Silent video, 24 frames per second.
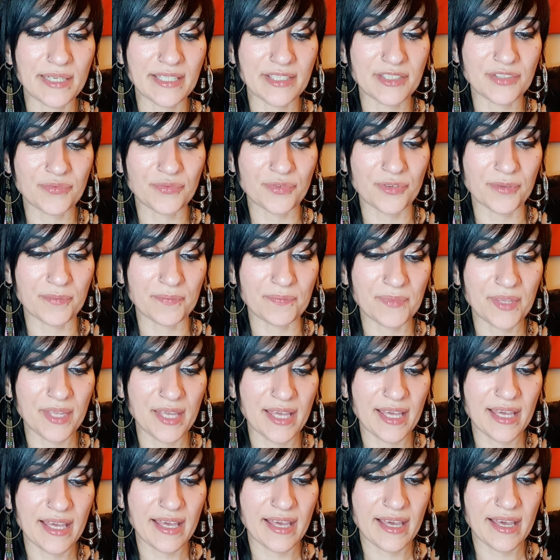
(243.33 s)
Billy's room
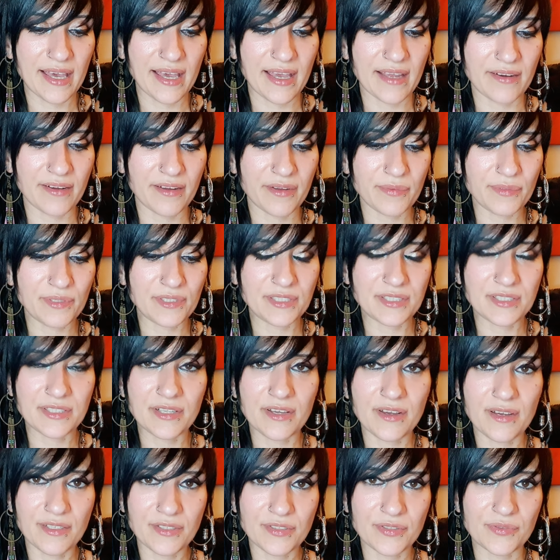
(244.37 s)
and I was
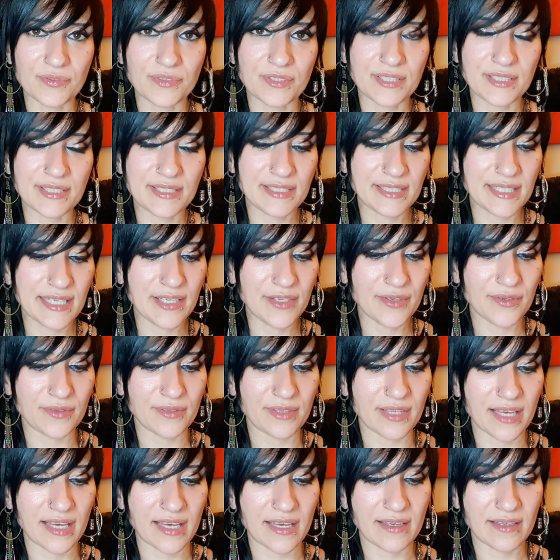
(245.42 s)
startled to see
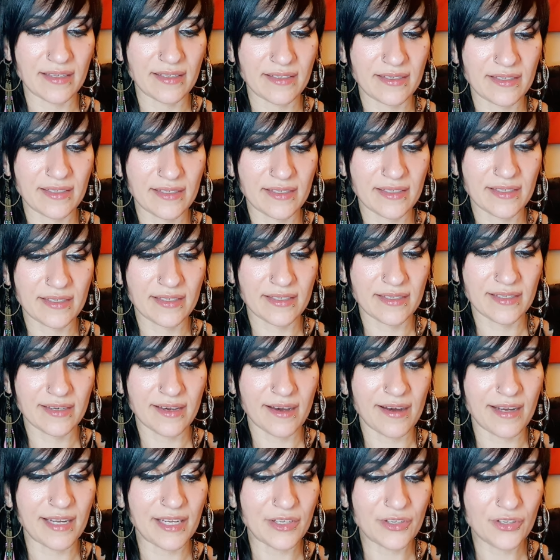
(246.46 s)
you there.
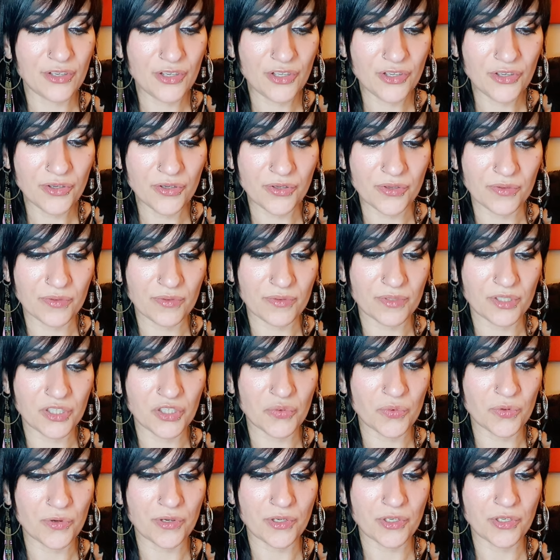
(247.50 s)
I knew
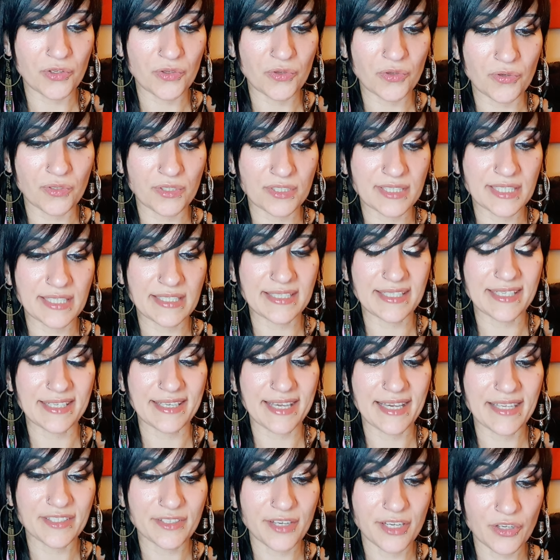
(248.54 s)
you were in New York City,
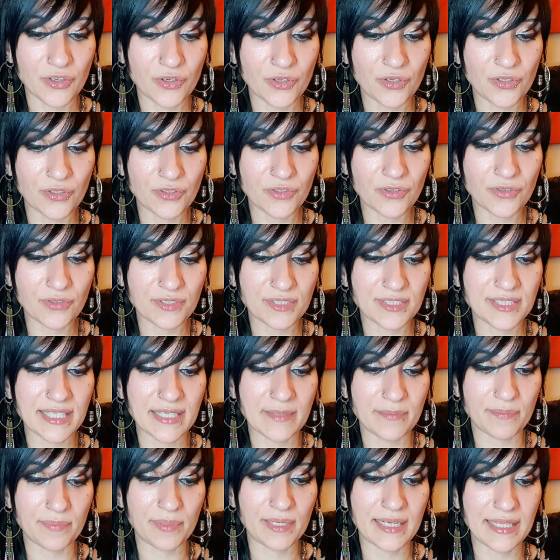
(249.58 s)
yet I could not
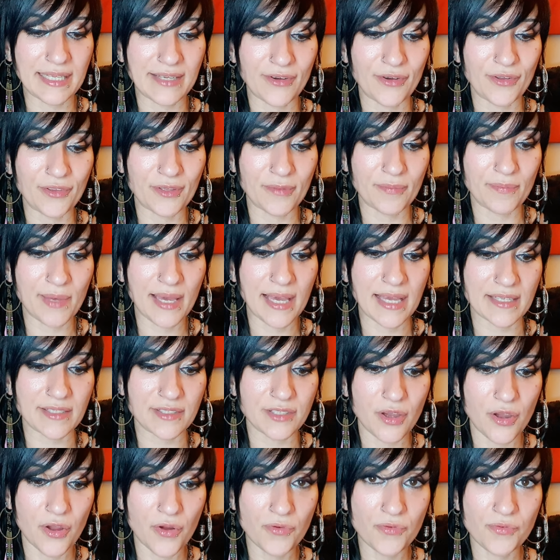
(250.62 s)
see Billy on the
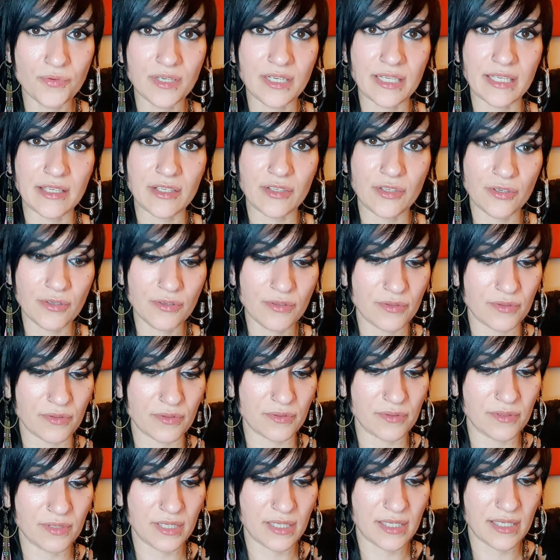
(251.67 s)
bed, only
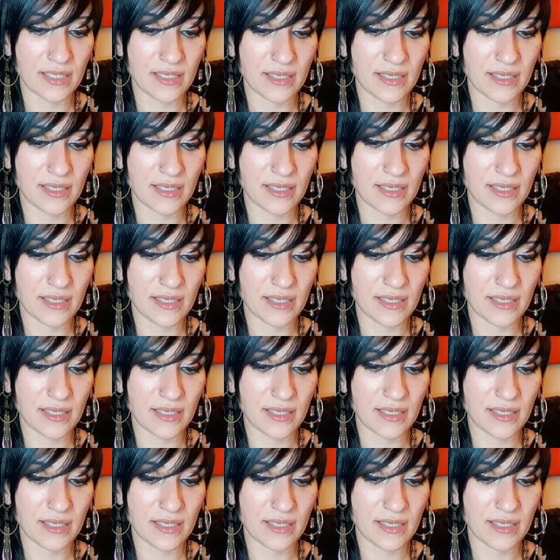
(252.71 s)
you.